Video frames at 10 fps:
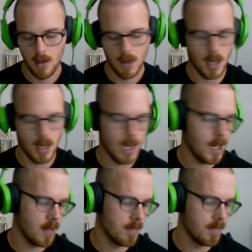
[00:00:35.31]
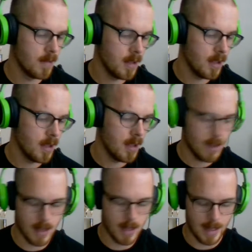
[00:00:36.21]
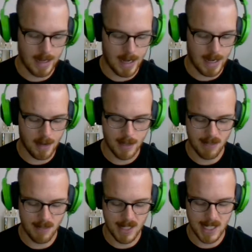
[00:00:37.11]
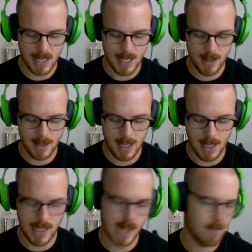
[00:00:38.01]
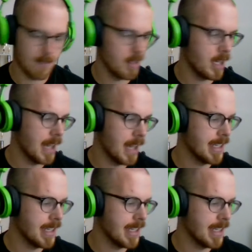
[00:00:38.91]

And I just want to say they sound really nice.